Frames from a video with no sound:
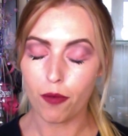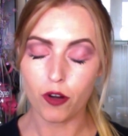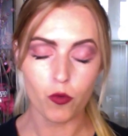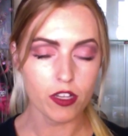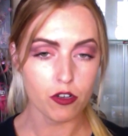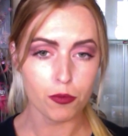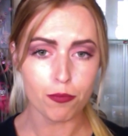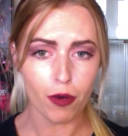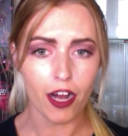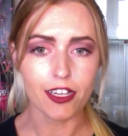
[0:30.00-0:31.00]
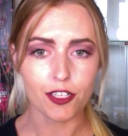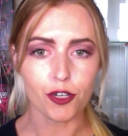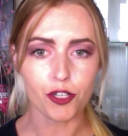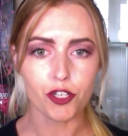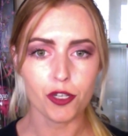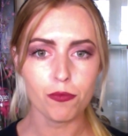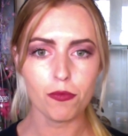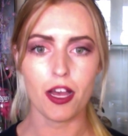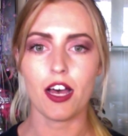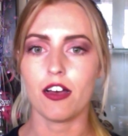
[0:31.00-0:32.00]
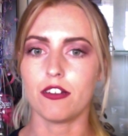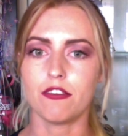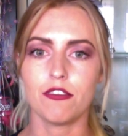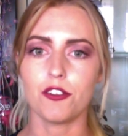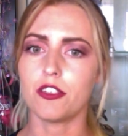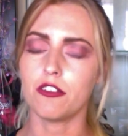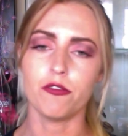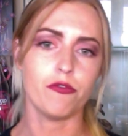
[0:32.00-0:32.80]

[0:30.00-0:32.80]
not one that normally buys costume. Those who